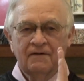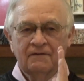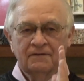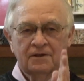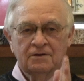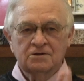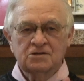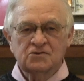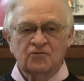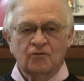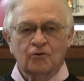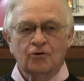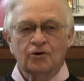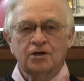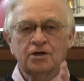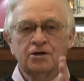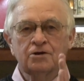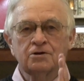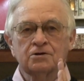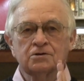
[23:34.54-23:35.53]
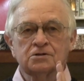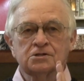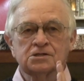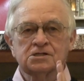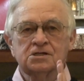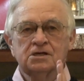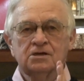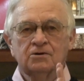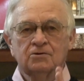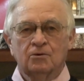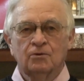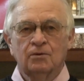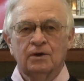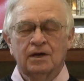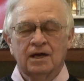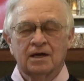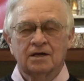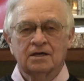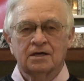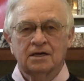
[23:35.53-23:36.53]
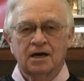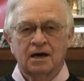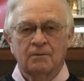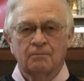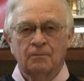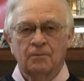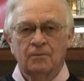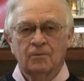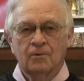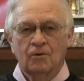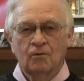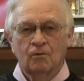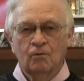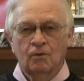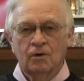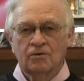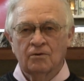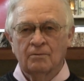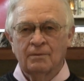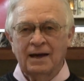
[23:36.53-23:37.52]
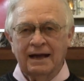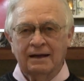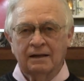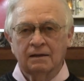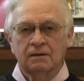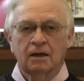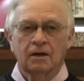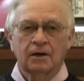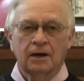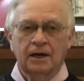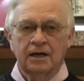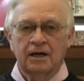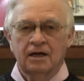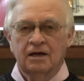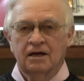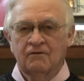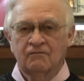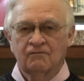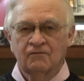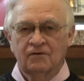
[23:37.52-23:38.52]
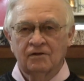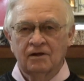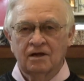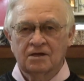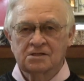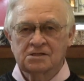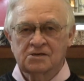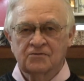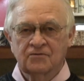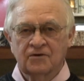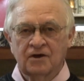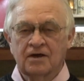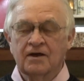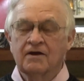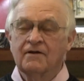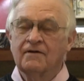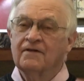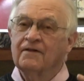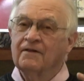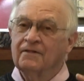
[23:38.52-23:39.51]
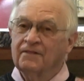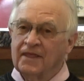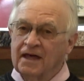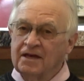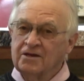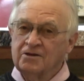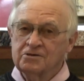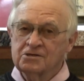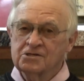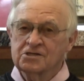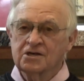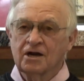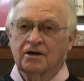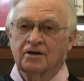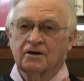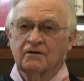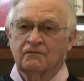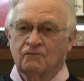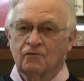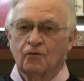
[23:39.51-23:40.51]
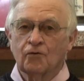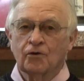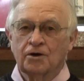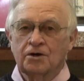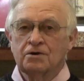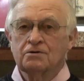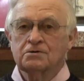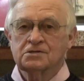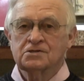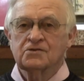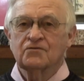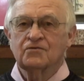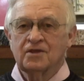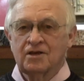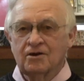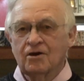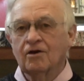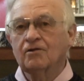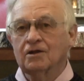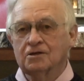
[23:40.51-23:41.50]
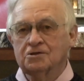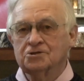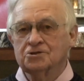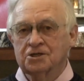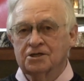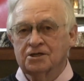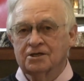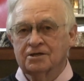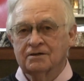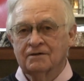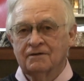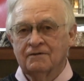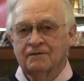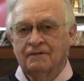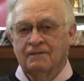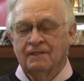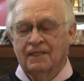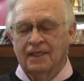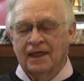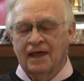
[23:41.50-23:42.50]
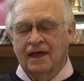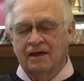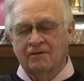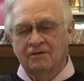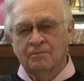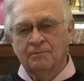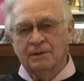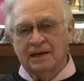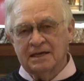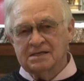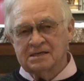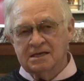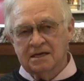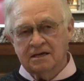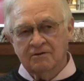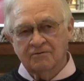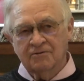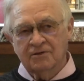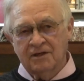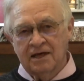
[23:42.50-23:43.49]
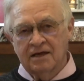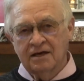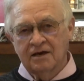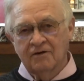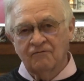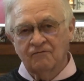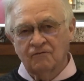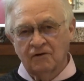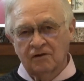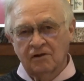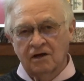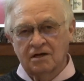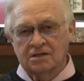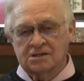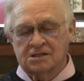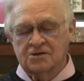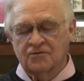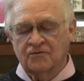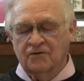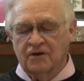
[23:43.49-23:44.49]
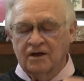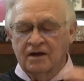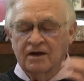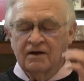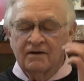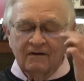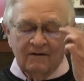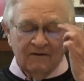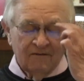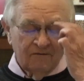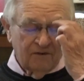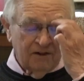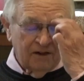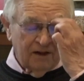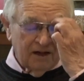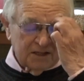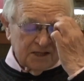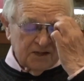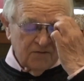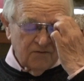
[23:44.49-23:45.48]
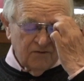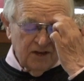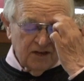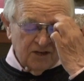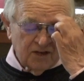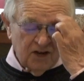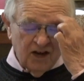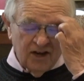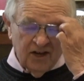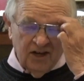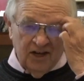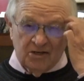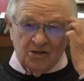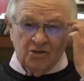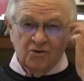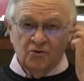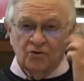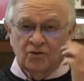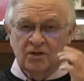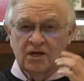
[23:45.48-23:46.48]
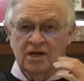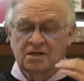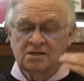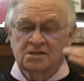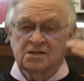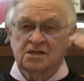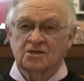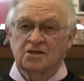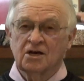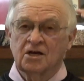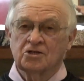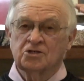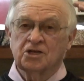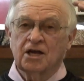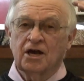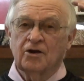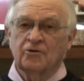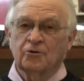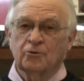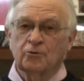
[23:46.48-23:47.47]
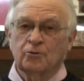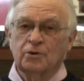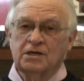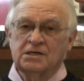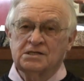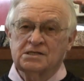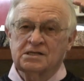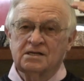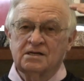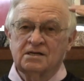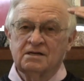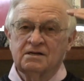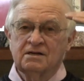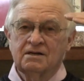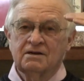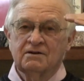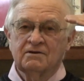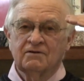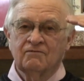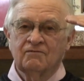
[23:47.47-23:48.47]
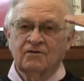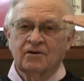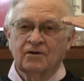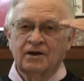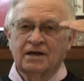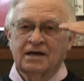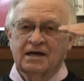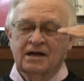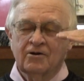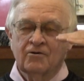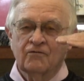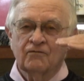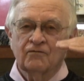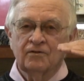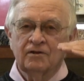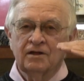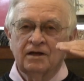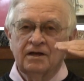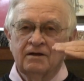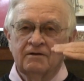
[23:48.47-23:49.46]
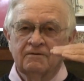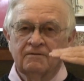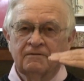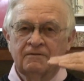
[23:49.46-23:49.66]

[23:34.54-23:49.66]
Those four years, we ended up with a baccalaureate in philosophy. Then you started four years of theology. And the basic thing of philosophy philosophy taught you two things it taught you how to reason very carefully,